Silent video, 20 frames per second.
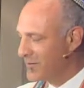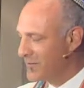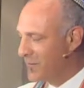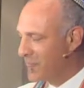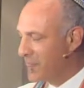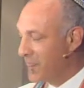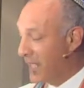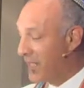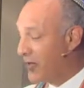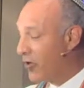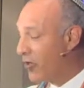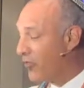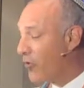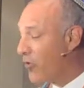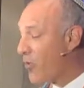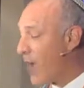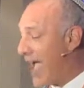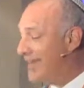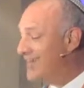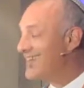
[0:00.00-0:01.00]
And although
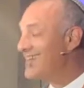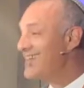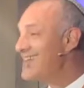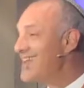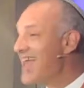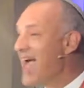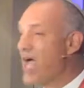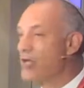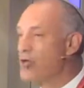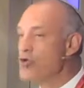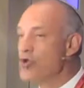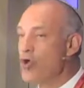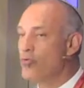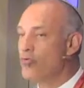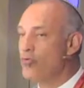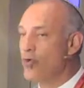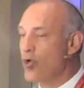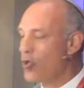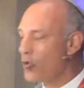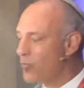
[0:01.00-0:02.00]
I did not know
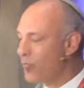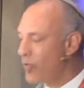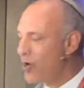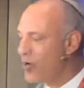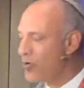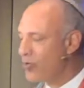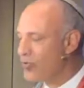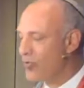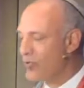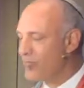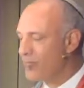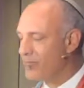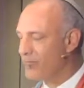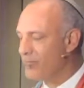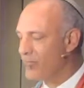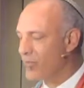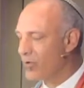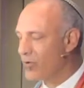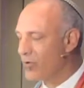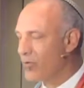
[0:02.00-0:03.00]
the whole poem,
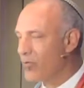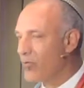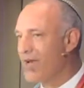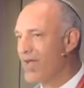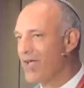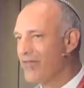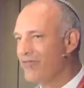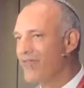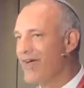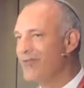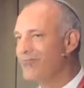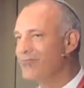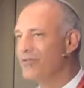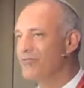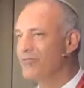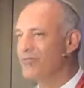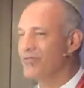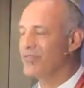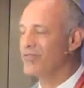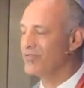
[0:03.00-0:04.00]
when I found it
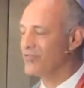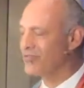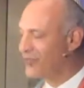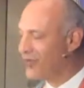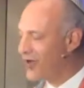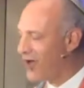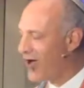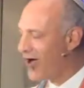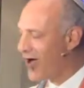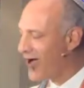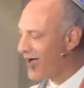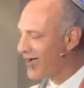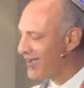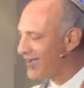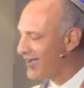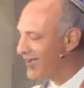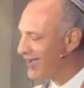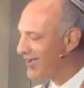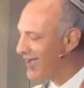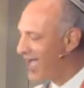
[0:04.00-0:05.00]
for this talk,
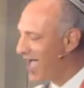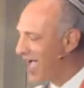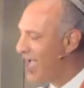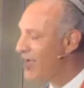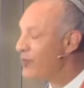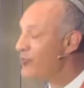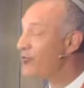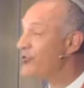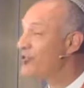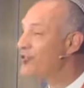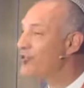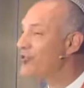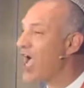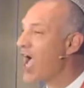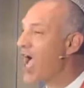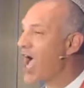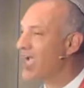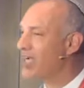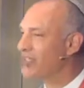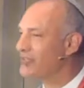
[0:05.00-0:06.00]
I was
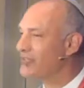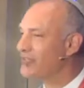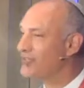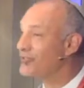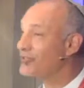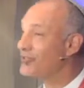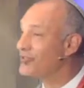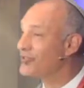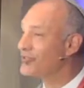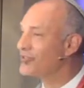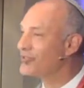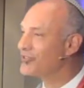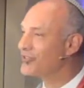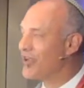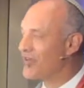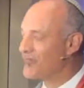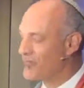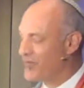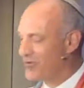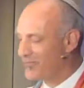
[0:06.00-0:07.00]
shocked to
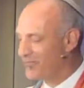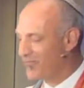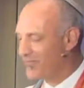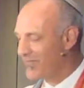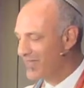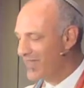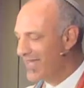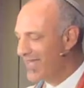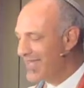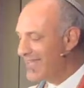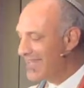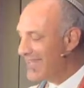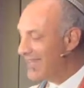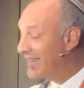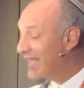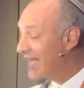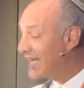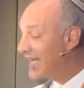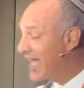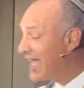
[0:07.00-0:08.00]
discover
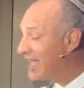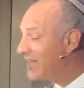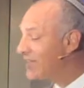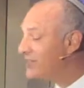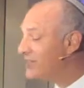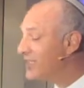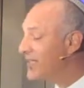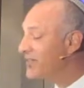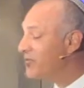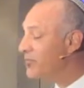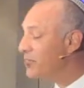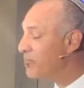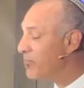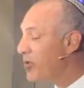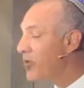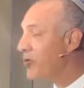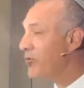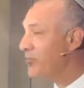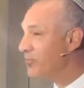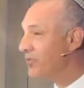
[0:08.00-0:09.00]
that Alexander
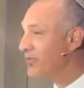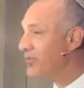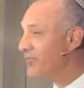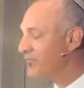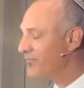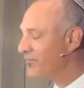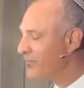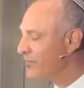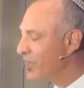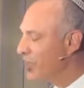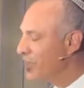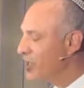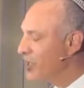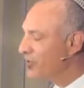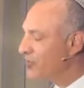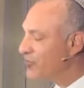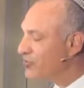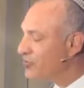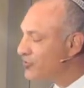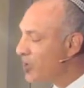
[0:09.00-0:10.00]
Pope
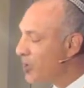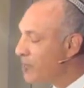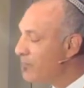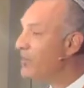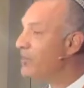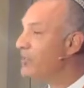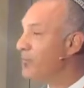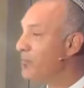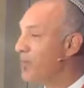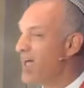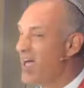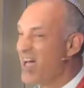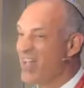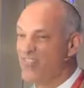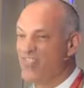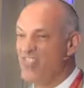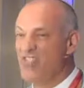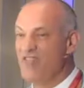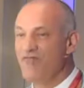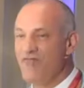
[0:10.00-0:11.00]
stumbled
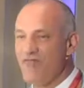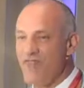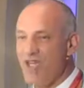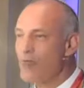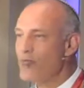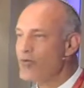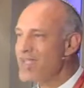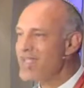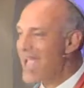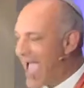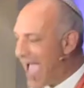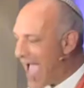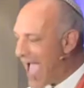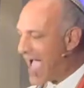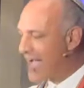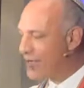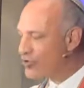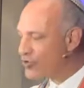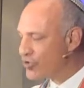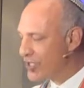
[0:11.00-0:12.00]
upon the very
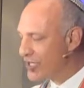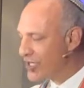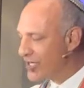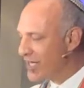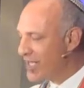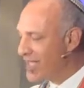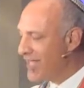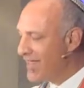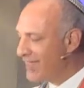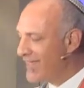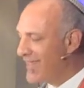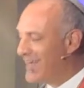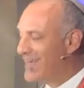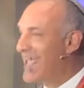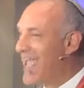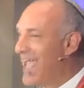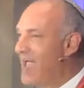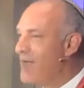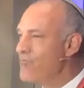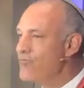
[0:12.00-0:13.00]
action that
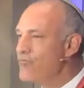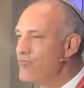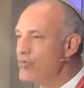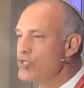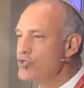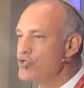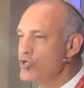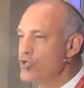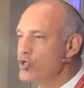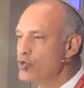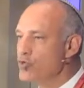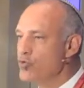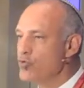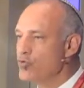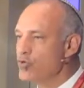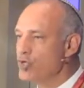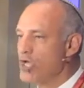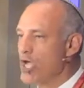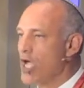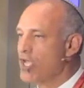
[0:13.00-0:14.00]
every Jew
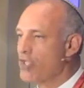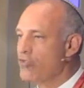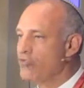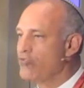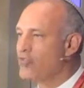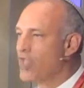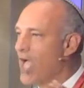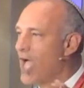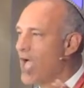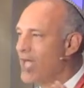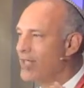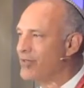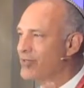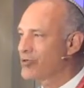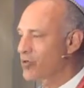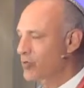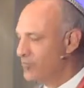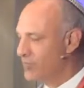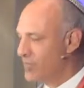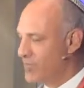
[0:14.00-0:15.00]
does on
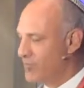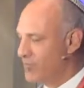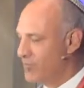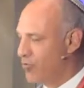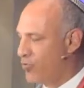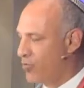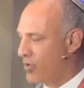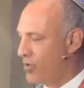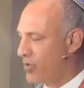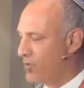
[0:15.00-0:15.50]
Yom Kippur.